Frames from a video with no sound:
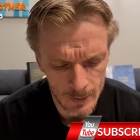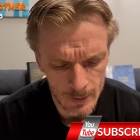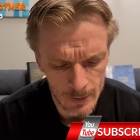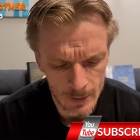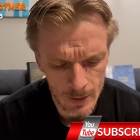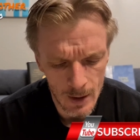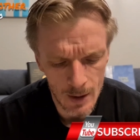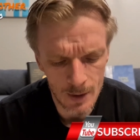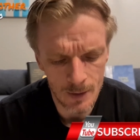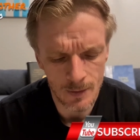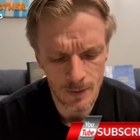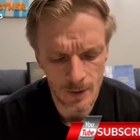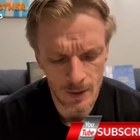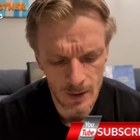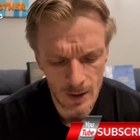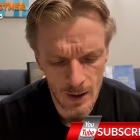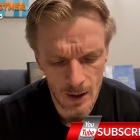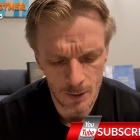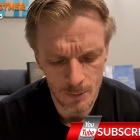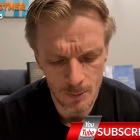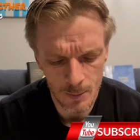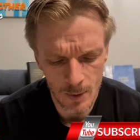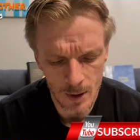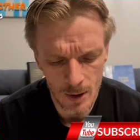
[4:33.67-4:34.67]
God has
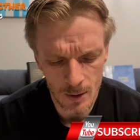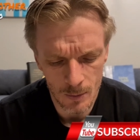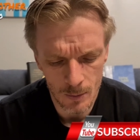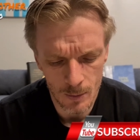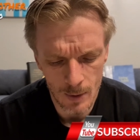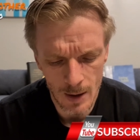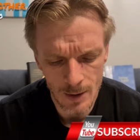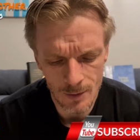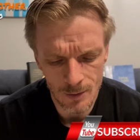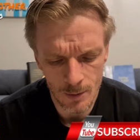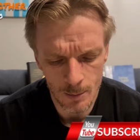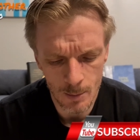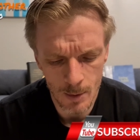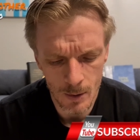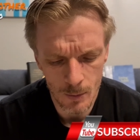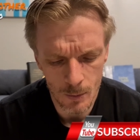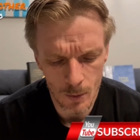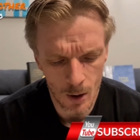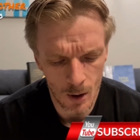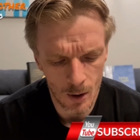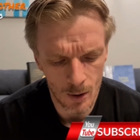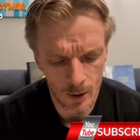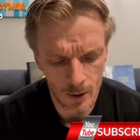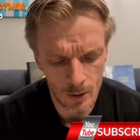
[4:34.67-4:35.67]
allowed me the right to be
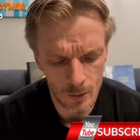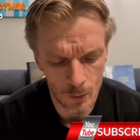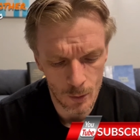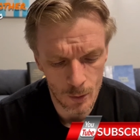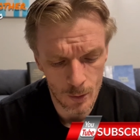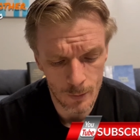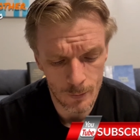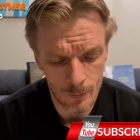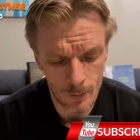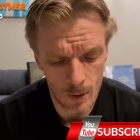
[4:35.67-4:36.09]
wrong in order